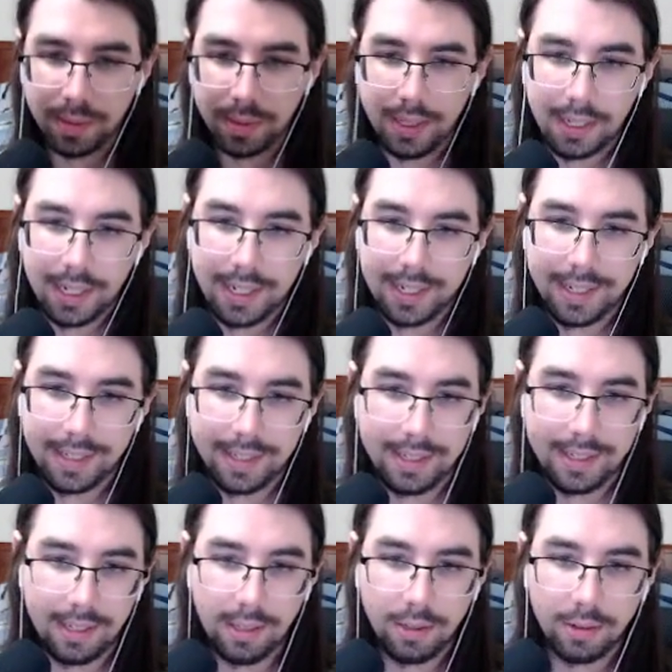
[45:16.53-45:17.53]
not
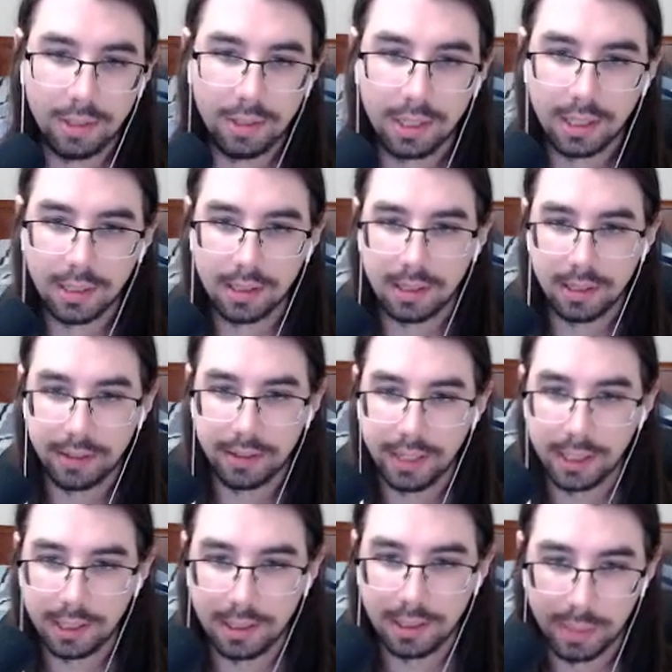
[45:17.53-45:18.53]
a huge
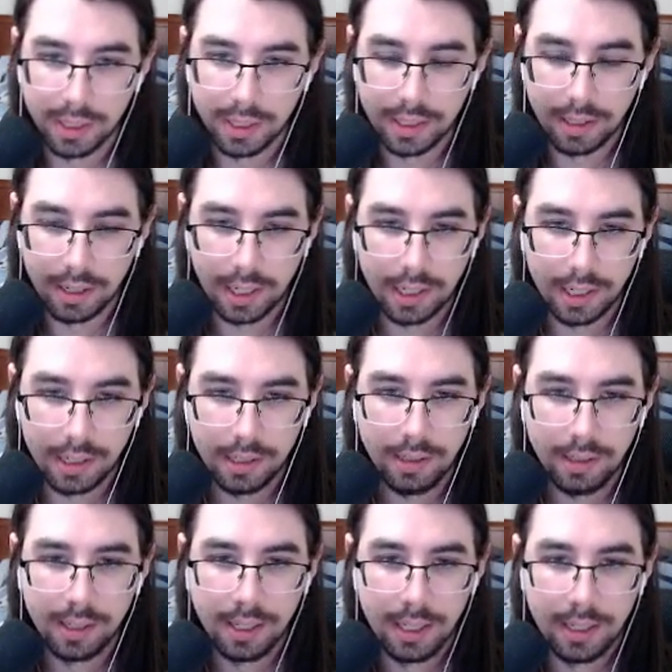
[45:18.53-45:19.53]
consideration, but there are
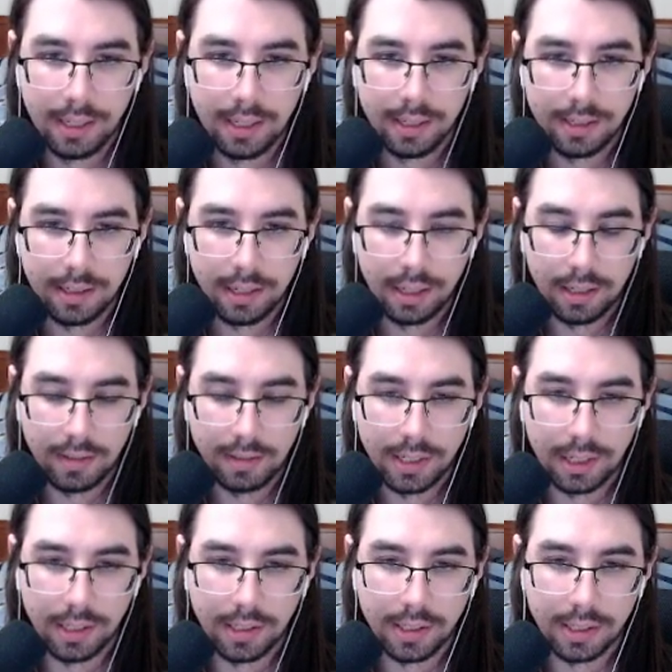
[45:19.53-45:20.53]
start of
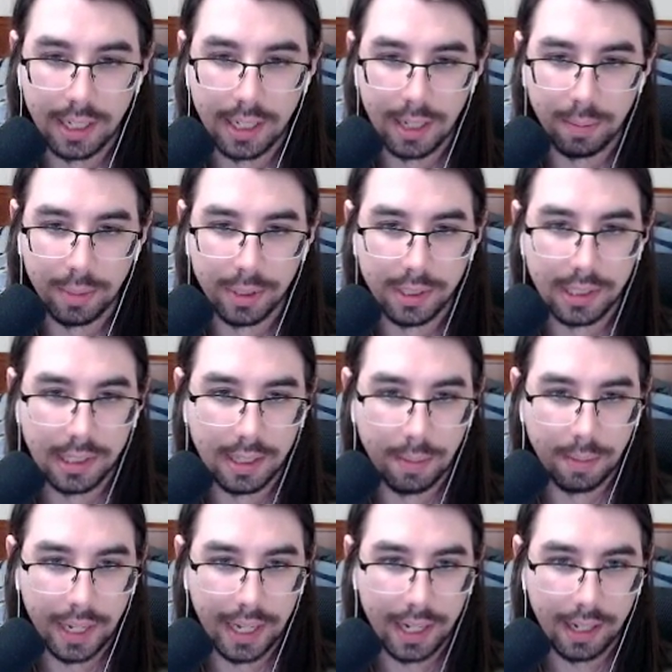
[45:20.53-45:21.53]
turn snipers in the
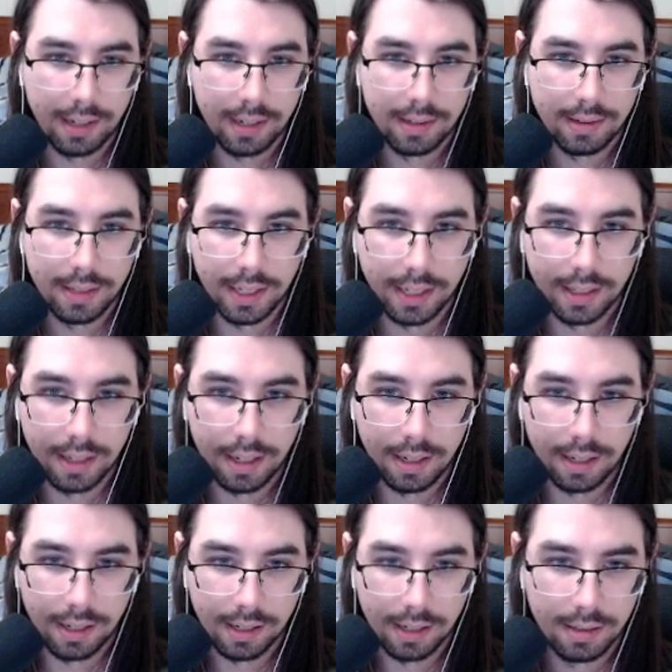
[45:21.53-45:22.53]
pack, like the
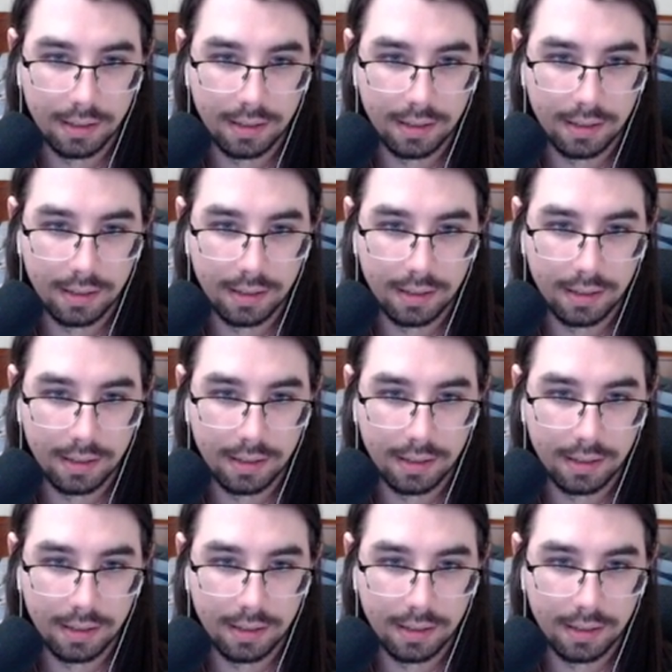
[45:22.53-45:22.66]
hawk.